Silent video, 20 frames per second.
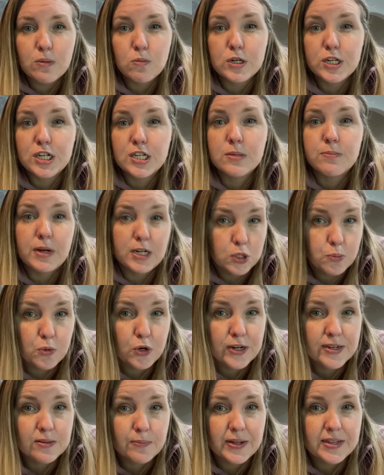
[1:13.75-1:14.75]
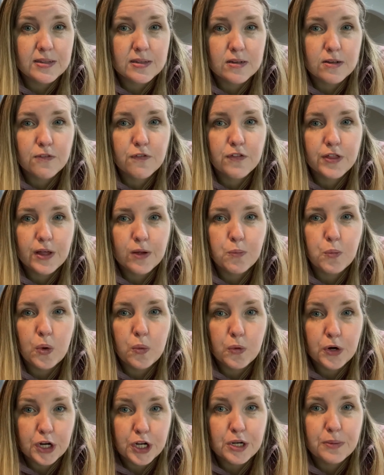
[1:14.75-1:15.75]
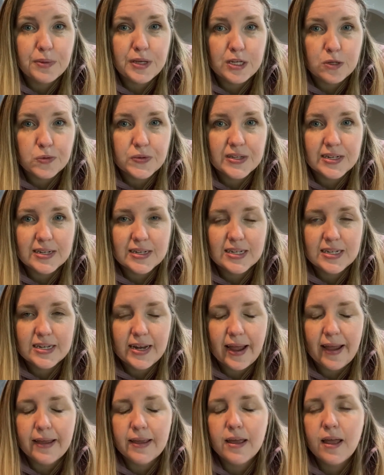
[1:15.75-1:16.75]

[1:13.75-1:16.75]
which is much more expensive than what we're gonna be using today.